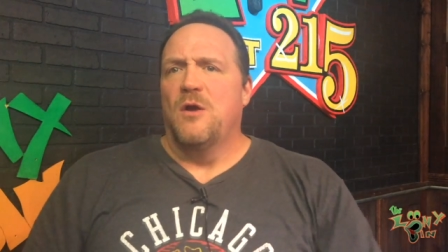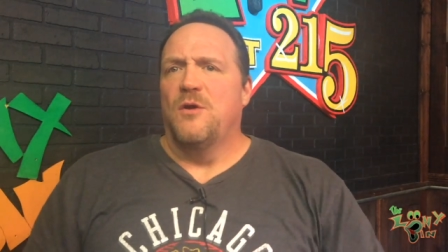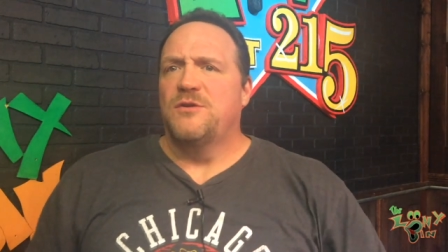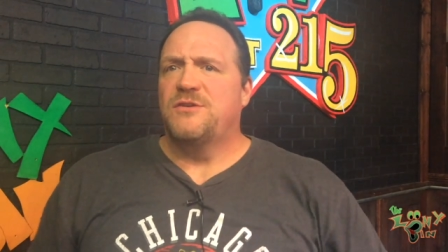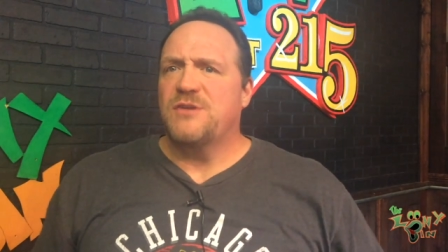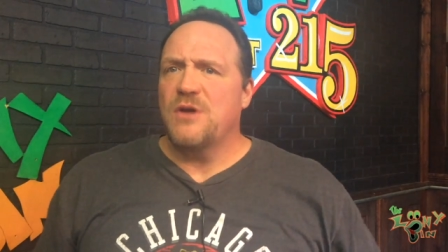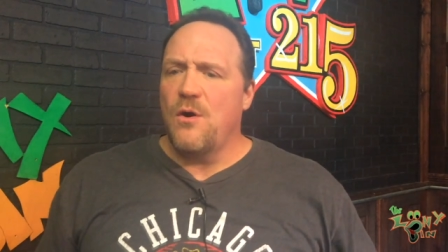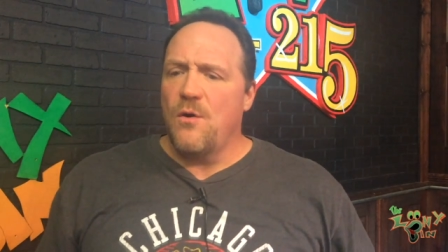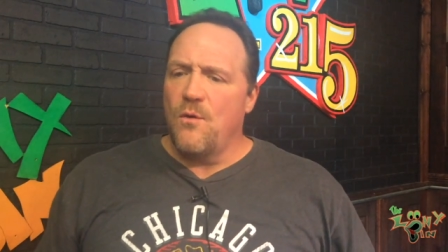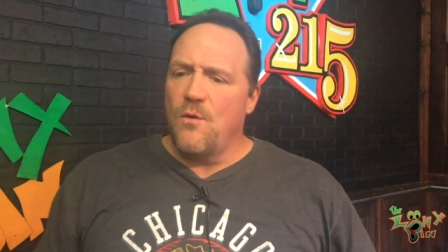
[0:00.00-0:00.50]

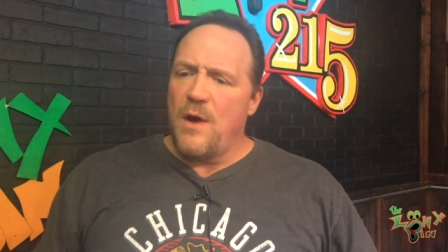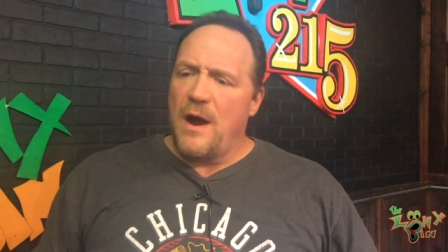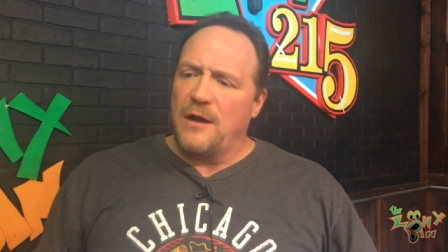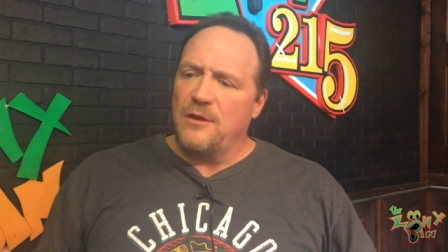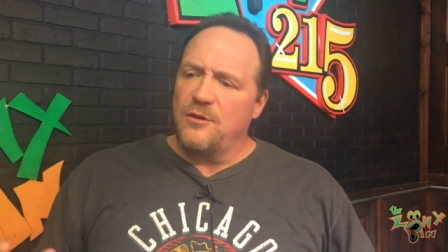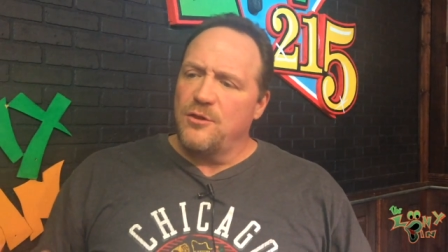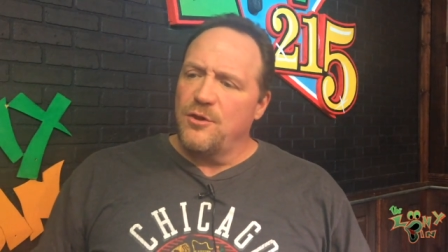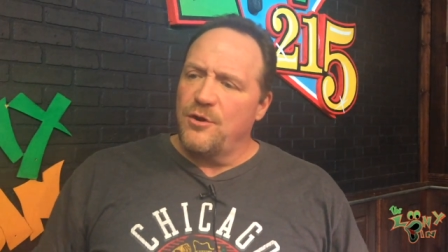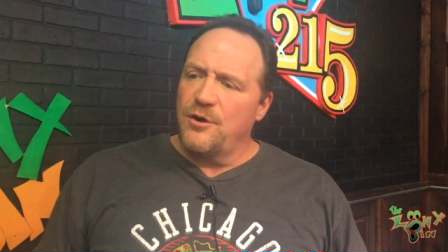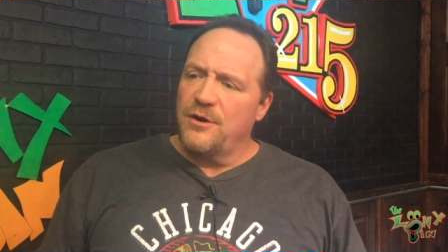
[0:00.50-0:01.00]
so I
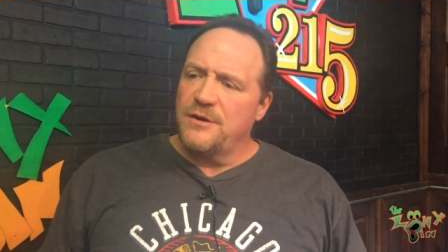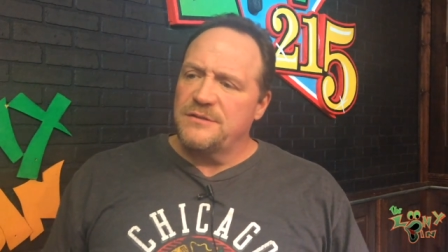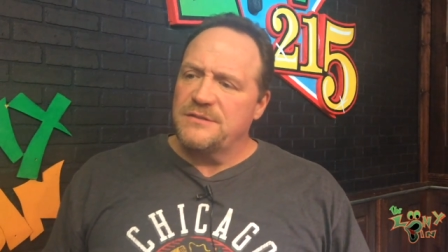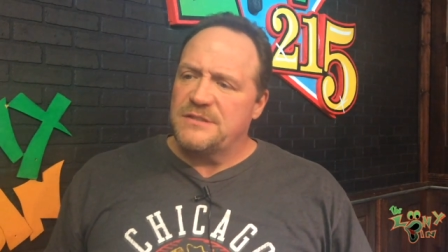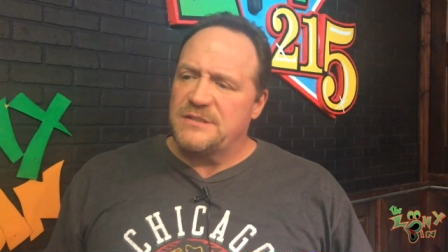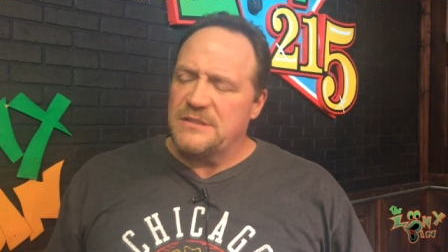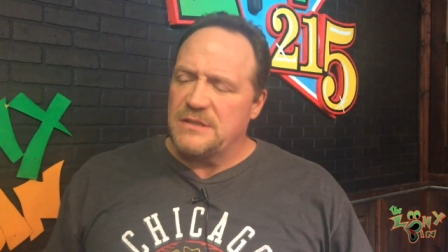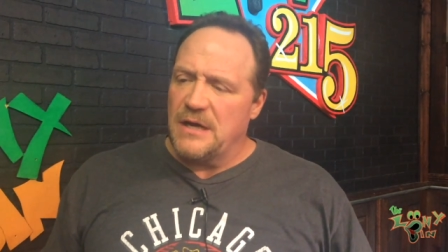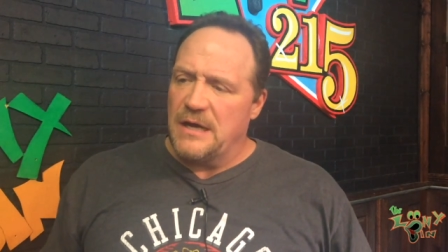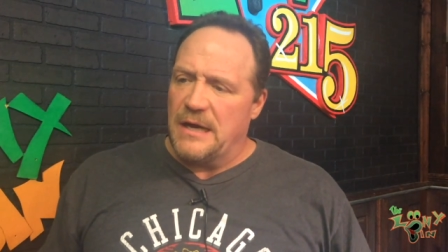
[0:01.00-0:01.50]

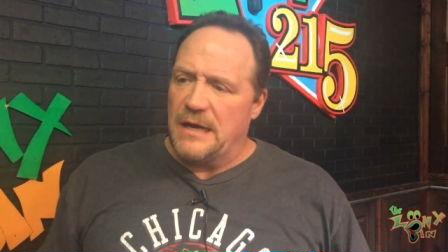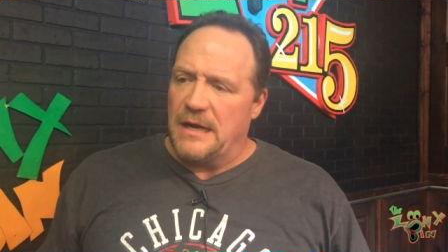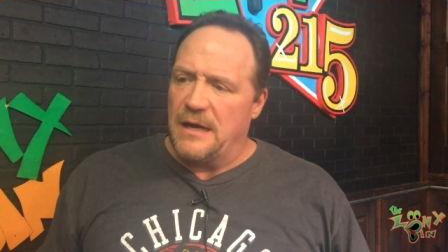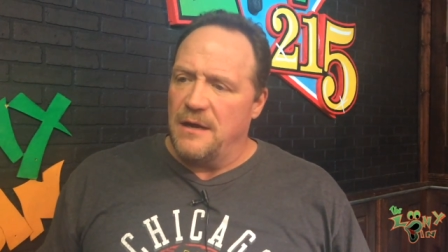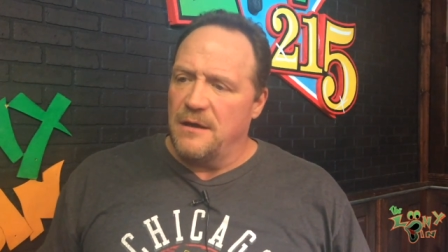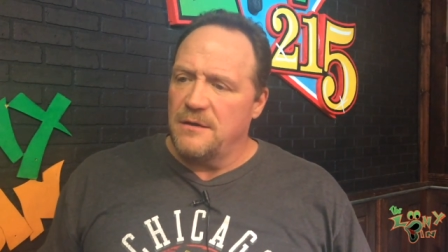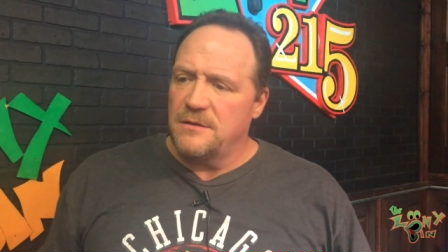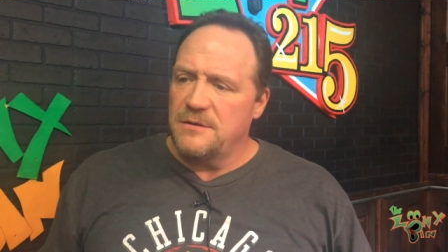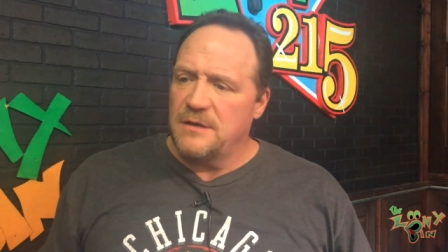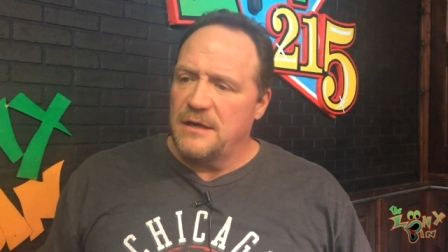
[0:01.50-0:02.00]
learned
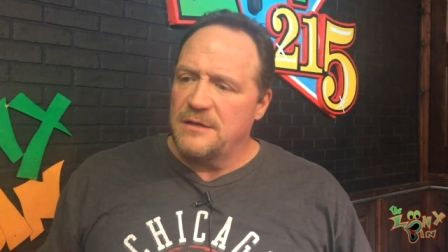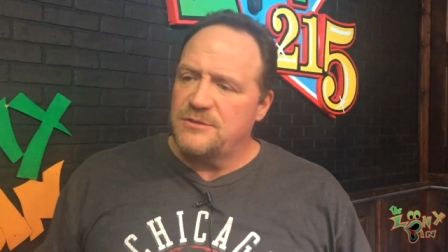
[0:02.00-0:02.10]
uh,